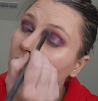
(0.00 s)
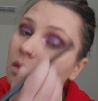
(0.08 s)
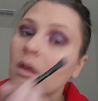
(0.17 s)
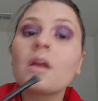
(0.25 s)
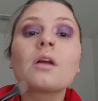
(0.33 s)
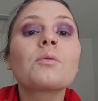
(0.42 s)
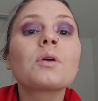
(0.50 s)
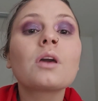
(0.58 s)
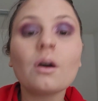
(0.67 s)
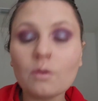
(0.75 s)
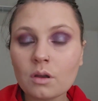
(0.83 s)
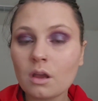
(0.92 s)
There we
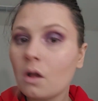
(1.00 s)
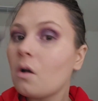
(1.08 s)
go.